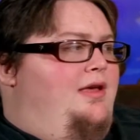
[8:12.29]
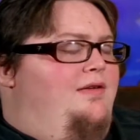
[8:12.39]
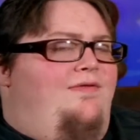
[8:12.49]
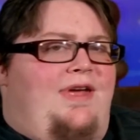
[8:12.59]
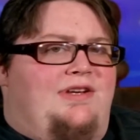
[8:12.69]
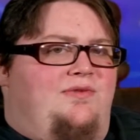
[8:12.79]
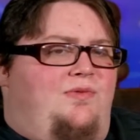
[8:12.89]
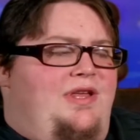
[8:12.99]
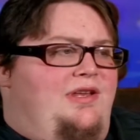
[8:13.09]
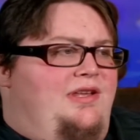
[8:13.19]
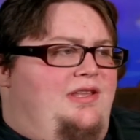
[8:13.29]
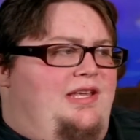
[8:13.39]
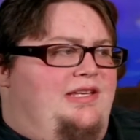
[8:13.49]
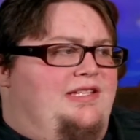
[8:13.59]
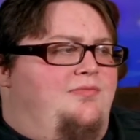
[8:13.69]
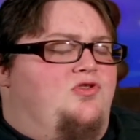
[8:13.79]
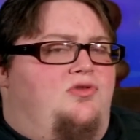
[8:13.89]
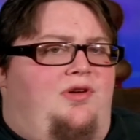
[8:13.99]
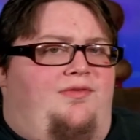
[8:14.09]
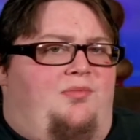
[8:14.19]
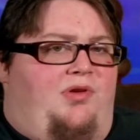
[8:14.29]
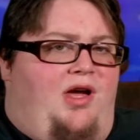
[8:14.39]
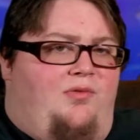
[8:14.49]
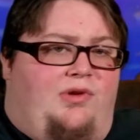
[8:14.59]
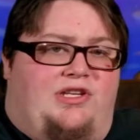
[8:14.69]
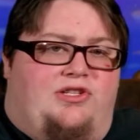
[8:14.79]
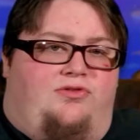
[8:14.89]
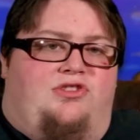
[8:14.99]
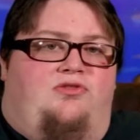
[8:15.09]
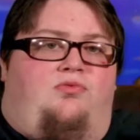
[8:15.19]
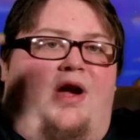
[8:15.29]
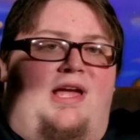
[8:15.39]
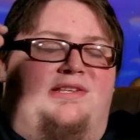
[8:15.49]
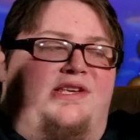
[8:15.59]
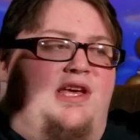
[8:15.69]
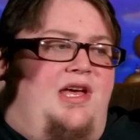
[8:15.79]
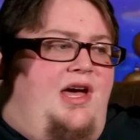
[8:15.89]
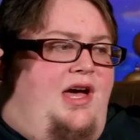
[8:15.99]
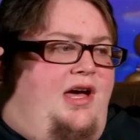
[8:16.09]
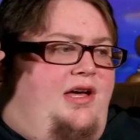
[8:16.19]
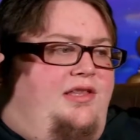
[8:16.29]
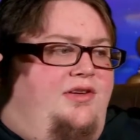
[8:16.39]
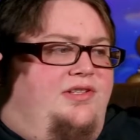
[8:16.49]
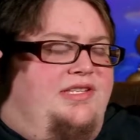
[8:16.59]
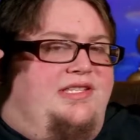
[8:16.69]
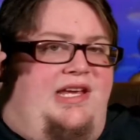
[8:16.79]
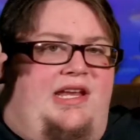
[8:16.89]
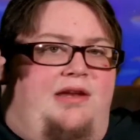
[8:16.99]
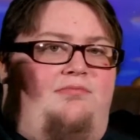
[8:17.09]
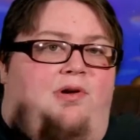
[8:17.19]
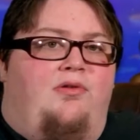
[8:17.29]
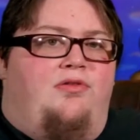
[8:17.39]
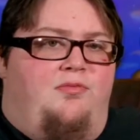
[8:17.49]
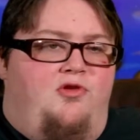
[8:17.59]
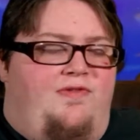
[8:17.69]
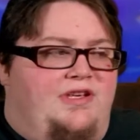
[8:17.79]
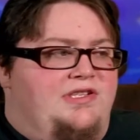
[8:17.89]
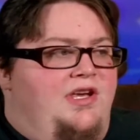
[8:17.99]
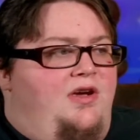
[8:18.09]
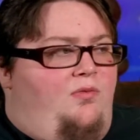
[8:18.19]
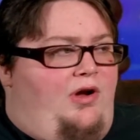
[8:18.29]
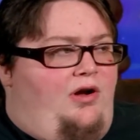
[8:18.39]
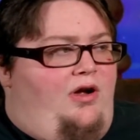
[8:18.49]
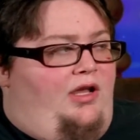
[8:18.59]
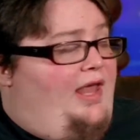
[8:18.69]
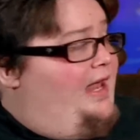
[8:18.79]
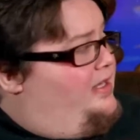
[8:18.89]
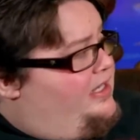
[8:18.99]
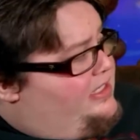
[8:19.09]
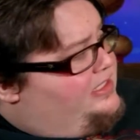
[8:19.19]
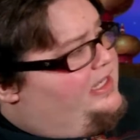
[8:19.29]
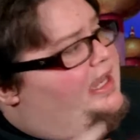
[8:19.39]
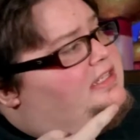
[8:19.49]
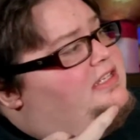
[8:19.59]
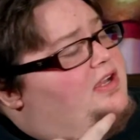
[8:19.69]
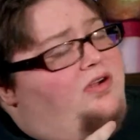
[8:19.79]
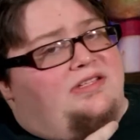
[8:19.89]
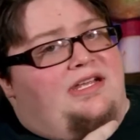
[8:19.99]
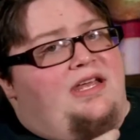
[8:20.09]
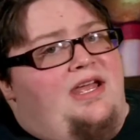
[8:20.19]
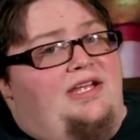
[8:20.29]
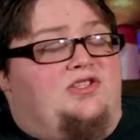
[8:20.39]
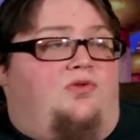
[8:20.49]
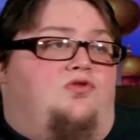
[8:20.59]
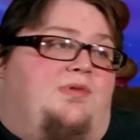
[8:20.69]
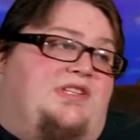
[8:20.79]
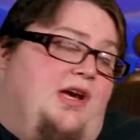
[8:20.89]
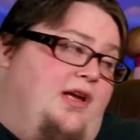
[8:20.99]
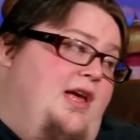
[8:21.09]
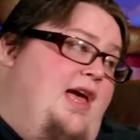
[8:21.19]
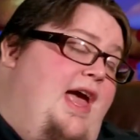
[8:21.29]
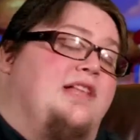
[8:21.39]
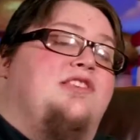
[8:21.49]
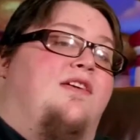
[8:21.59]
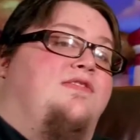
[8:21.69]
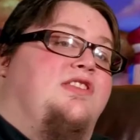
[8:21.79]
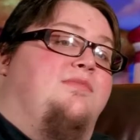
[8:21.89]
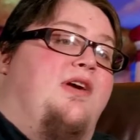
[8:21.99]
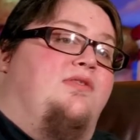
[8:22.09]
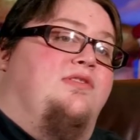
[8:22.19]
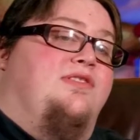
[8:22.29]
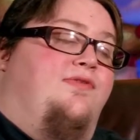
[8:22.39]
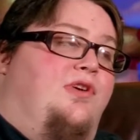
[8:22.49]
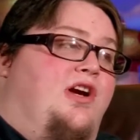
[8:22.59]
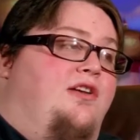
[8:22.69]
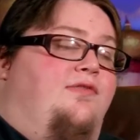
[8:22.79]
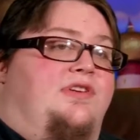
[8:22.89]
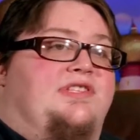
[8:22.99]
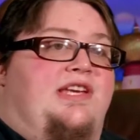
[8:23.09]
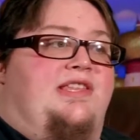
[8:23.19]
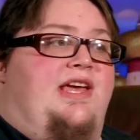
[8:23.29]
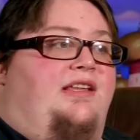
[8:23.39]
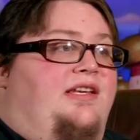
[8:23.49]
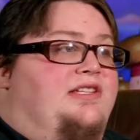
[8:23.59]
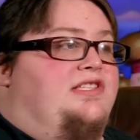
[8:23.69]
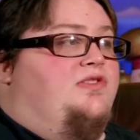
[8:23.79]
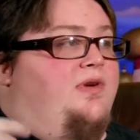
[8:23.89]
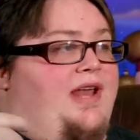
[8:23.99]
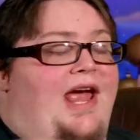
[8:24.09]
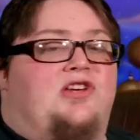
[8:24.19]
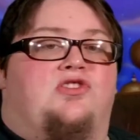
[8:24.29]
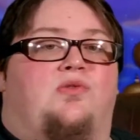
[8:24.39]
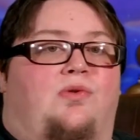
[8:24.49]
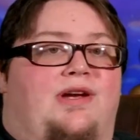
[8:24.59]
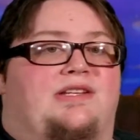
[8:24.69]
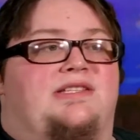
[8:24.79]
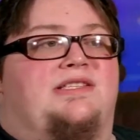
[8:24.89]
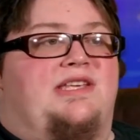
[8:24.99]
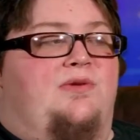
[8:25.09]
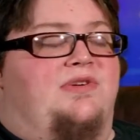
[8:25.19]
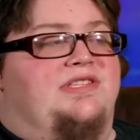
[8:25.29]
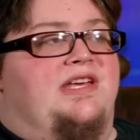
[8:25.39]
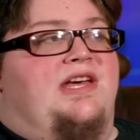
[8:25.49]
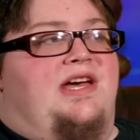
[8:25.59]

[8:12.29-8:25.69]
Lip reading: In fact, when the temperature of the plot really starts to rise, there is a scene in both movies where Aladdin is kicked to the Arctic and Scrooge McDuck heads off into the mountains for a conference, and that leads to an action-oriented sequence